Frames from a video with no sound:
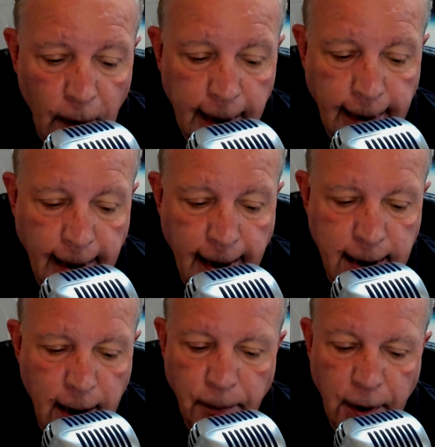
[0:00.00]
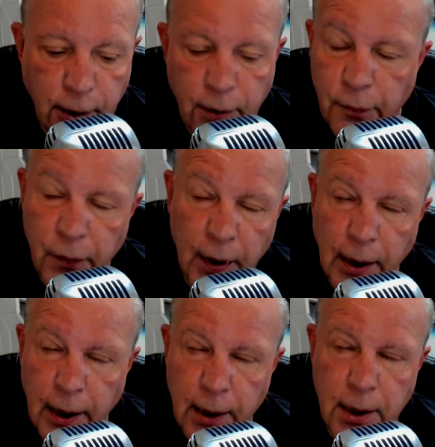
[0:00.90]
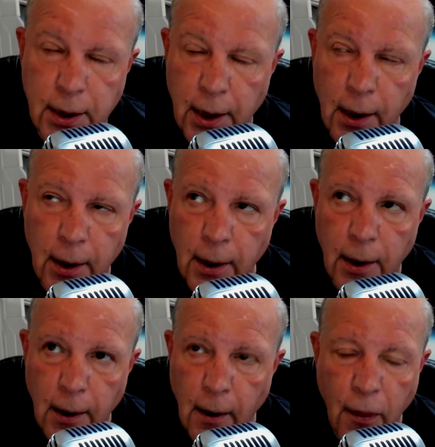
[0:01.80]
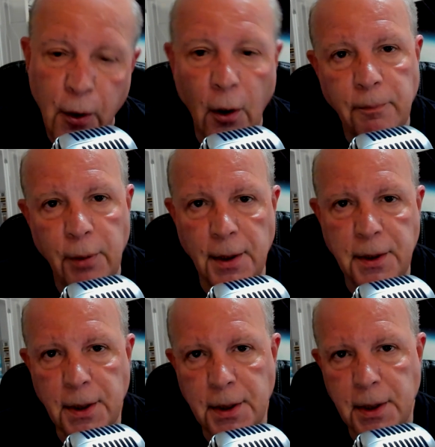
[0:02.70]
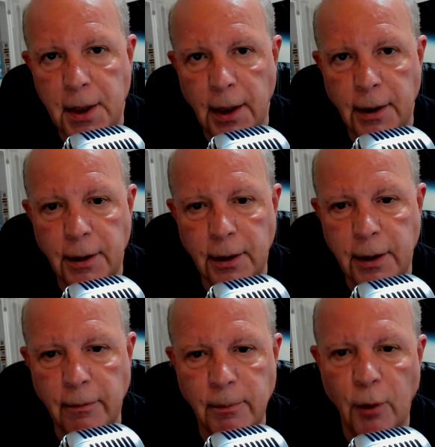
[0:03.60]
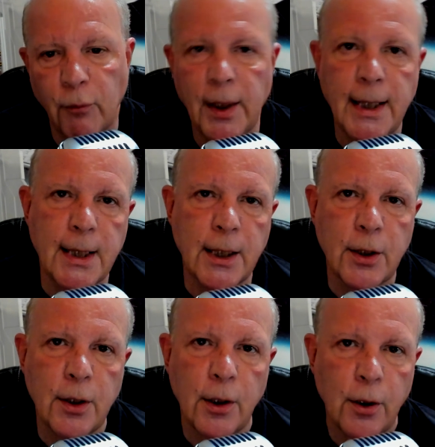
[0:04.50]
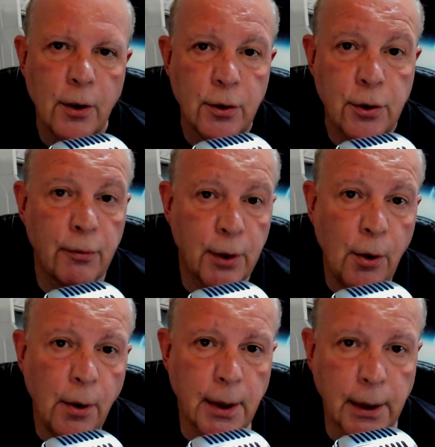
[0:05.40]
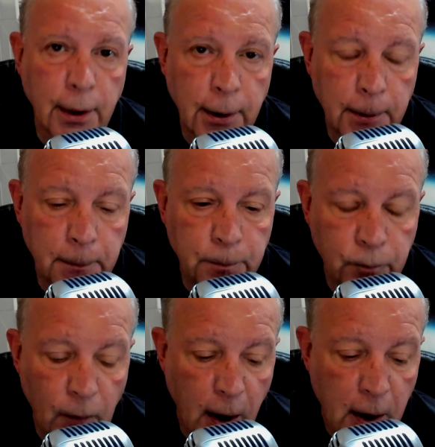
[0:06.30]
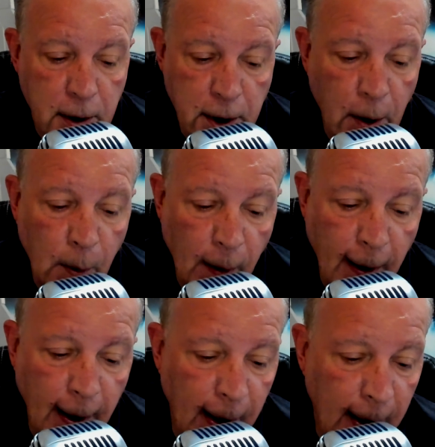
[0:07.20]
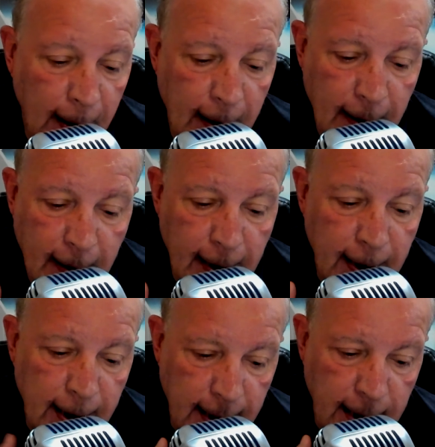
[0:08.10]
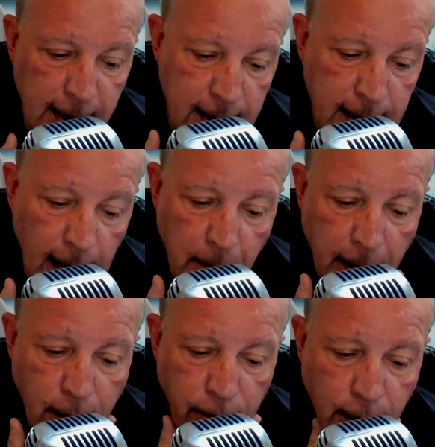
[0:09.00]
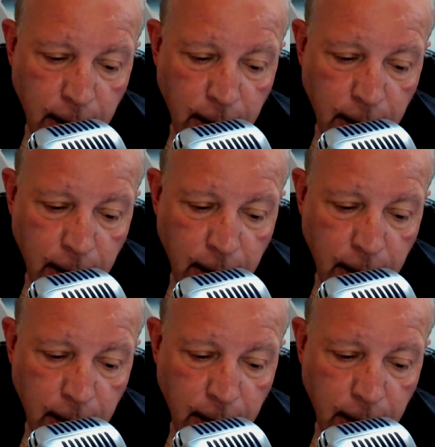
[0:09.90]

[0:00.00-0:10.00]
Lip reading: He likes something to feed his thought process and give him a reason to record. So he said, I'll make a record